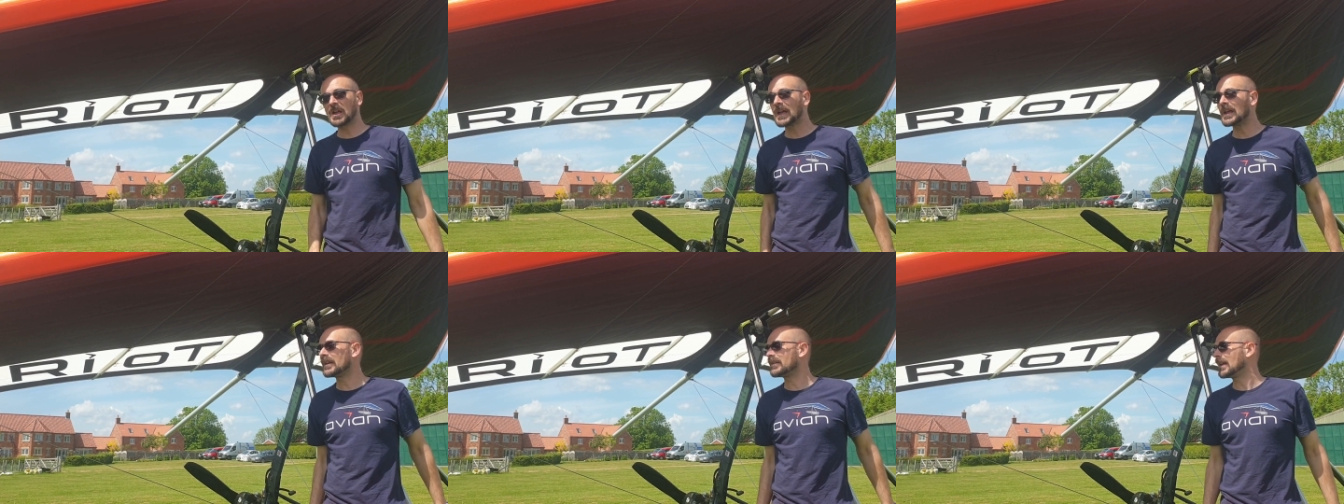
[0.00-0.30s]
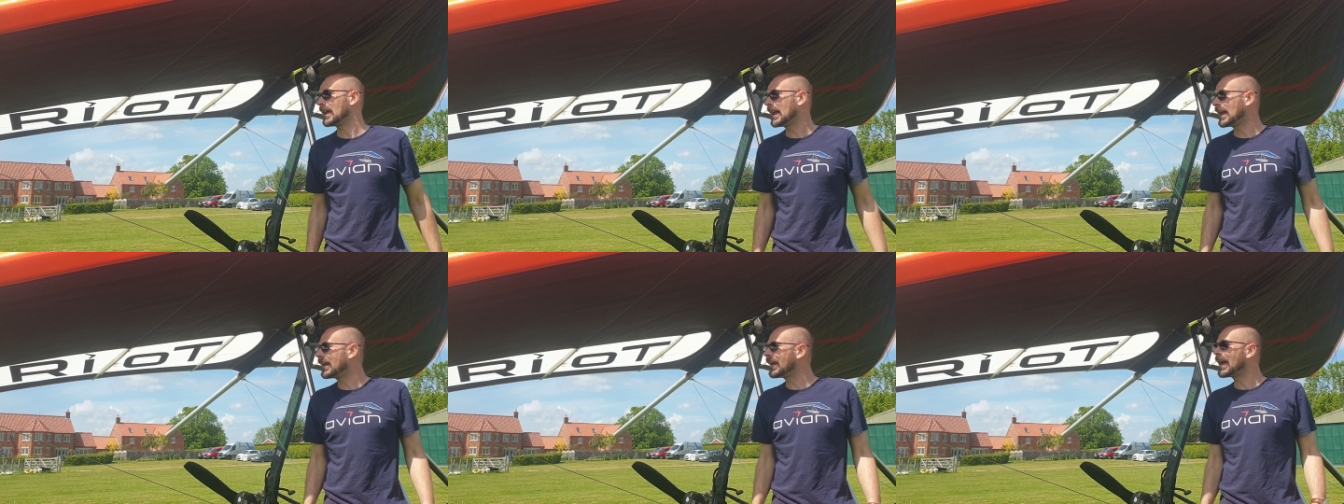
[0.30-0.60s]

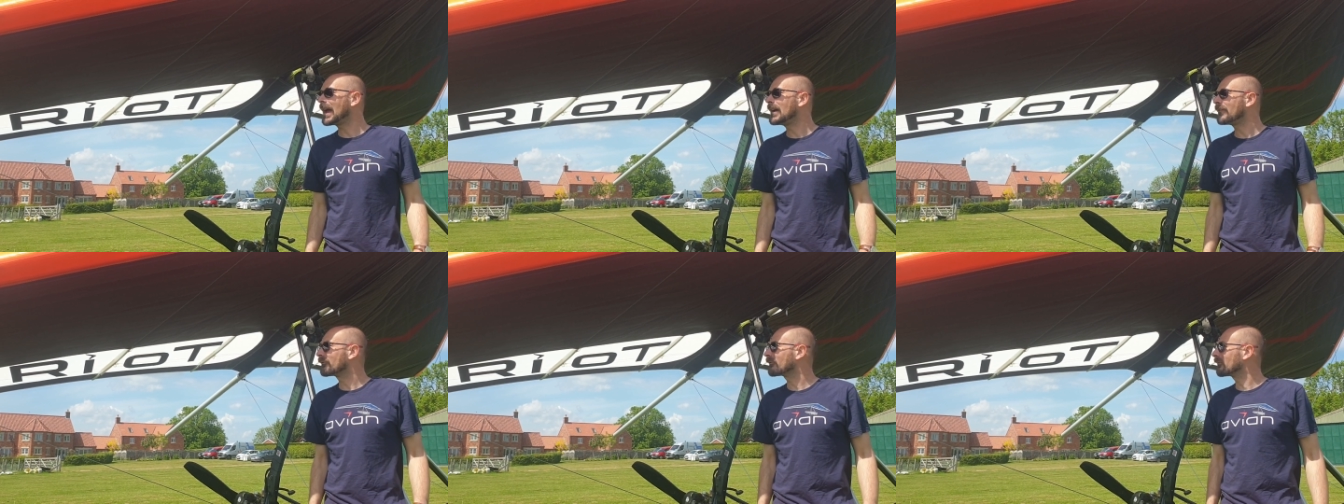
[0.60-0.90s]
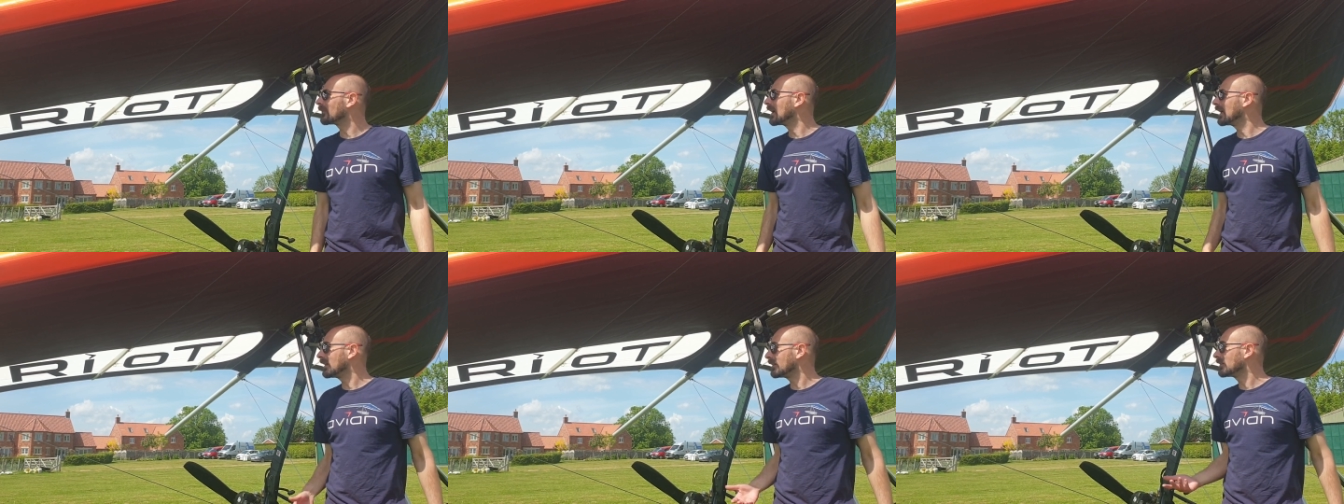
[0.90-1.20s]

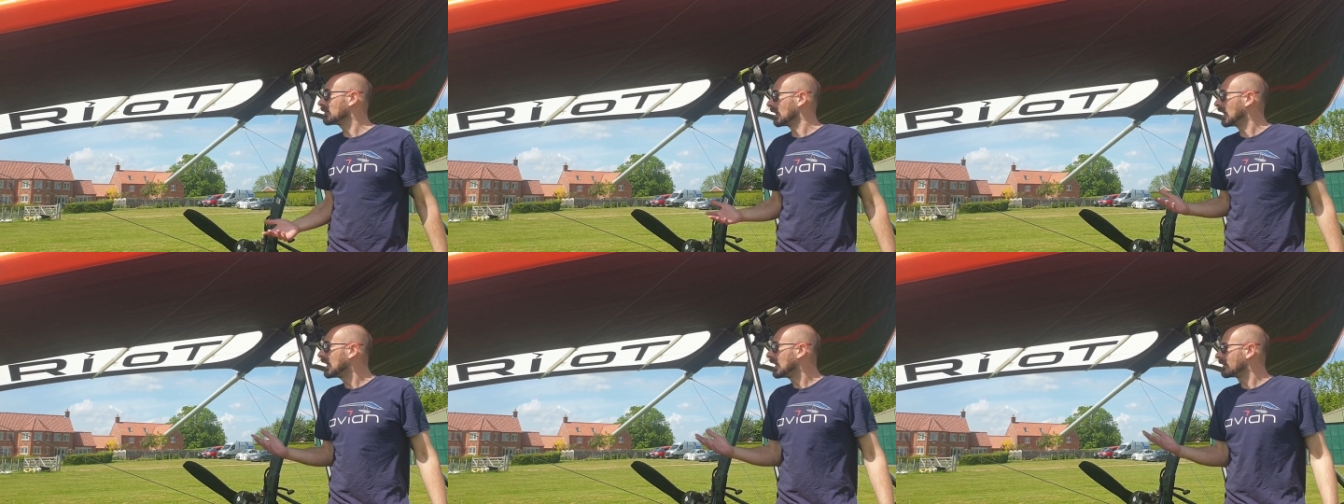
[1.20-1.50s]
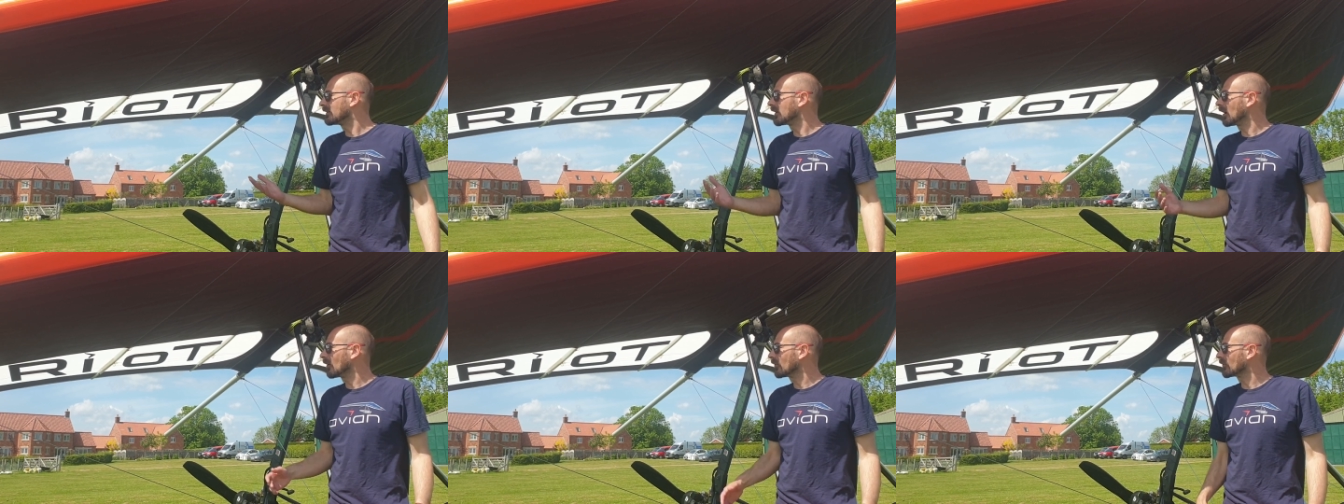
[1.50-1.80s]

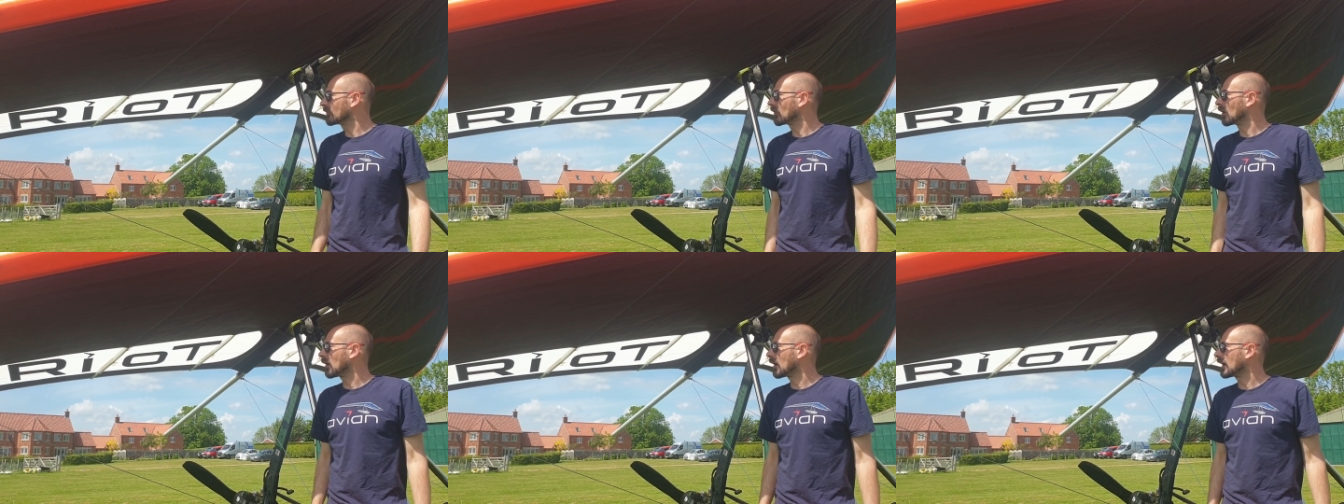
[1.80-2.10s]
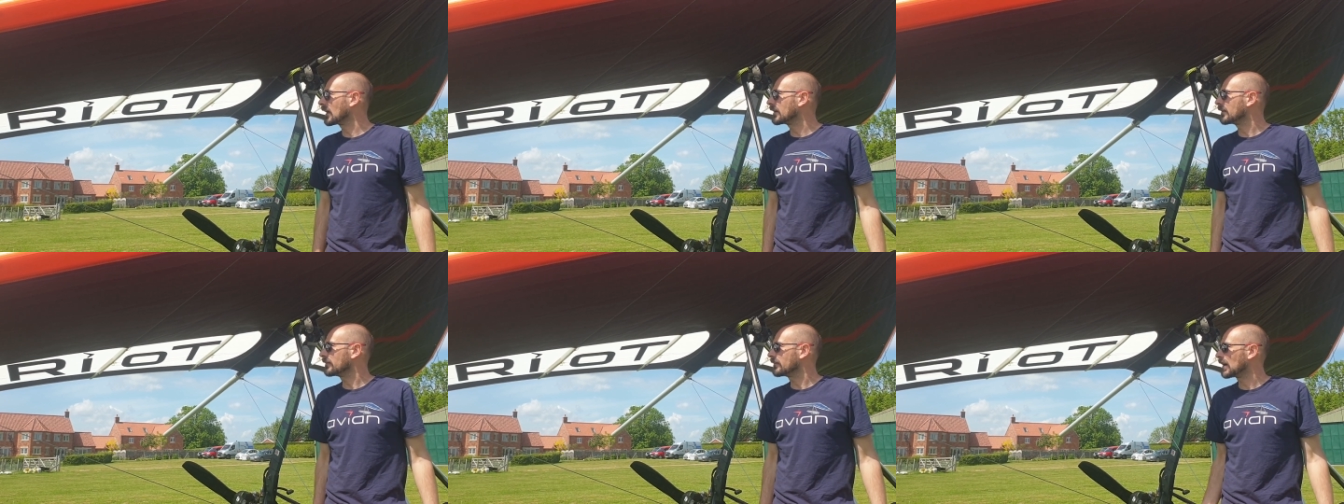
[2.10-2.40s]
it does
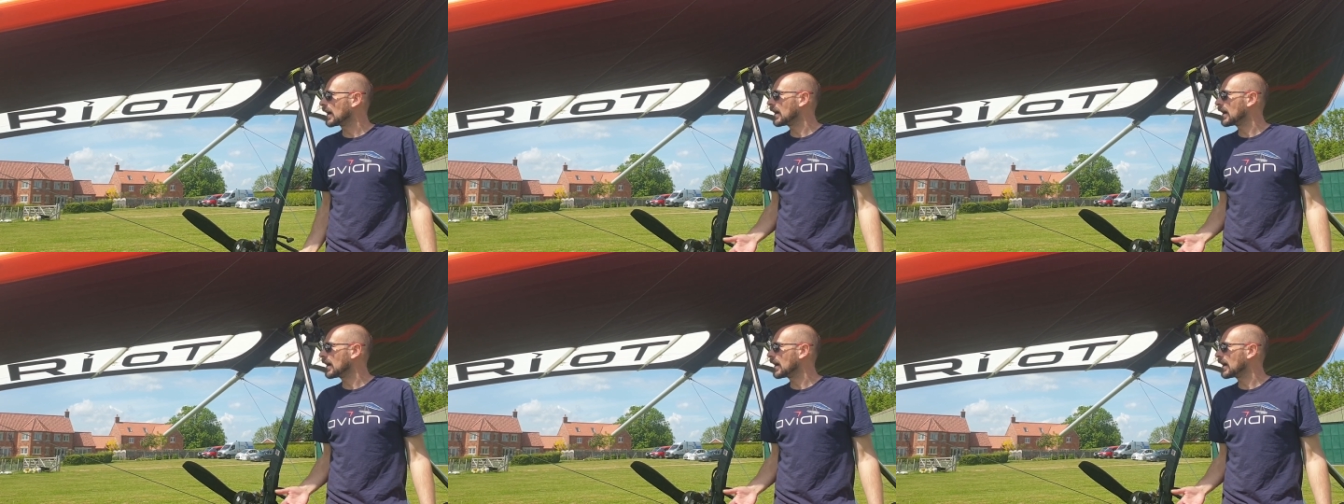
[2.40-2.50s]
fly